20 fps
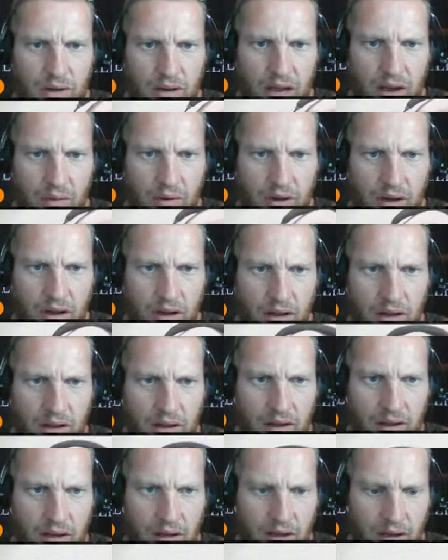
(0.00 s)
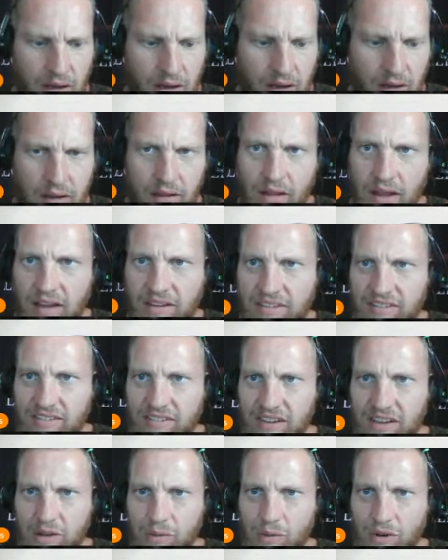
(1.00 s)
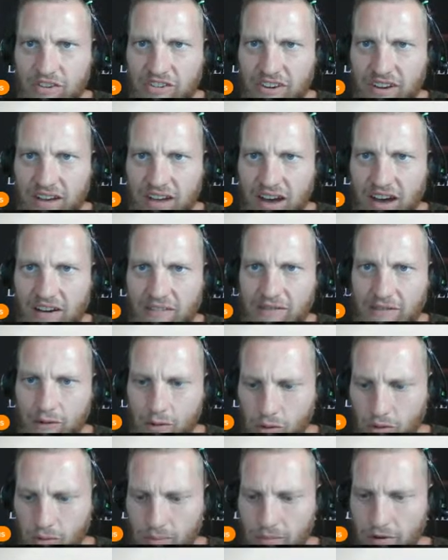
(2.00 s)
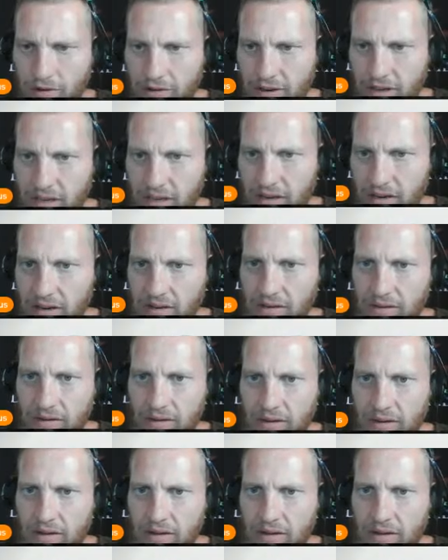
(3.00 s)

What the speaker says: Now we got a link. Let's see what you got for old Marquino.